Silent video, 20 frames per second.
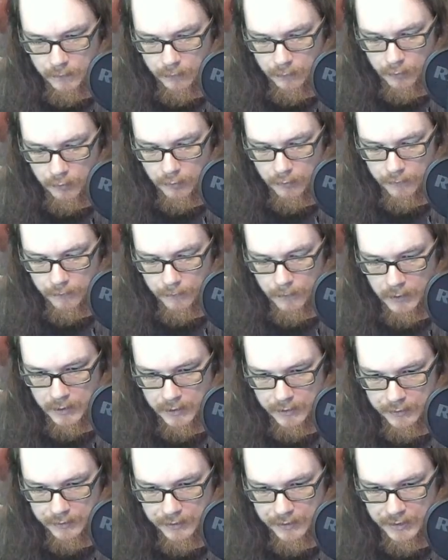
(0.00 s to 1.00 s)
Four of
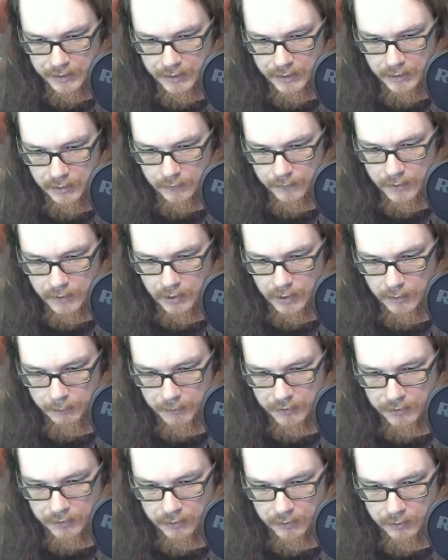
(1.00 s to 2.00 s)
Wands, King of
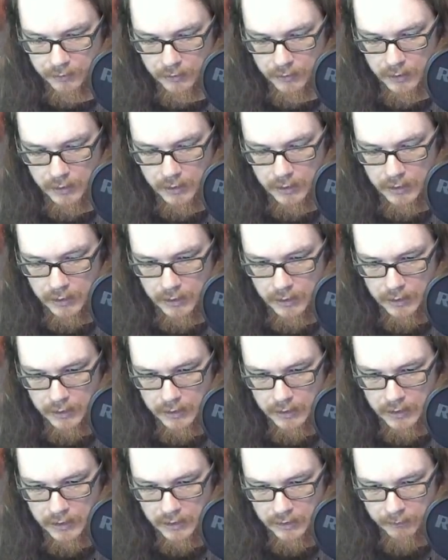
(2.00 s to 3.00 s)
Cups,
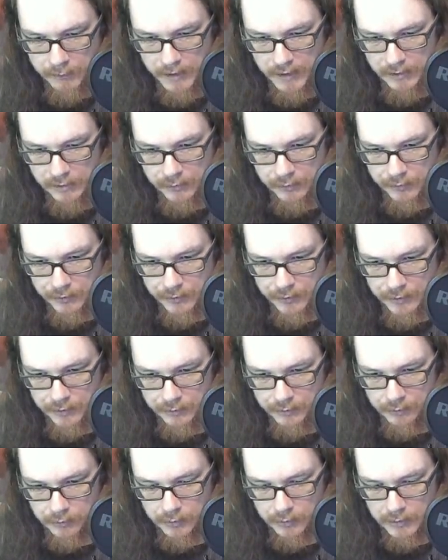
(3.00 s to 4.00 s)
King of Pentacles. So these
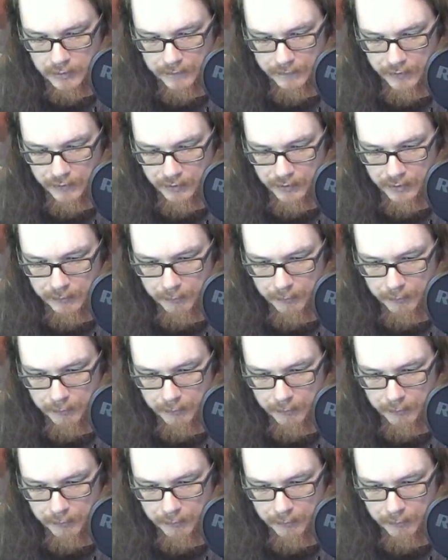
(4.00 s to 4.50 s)
are all obviously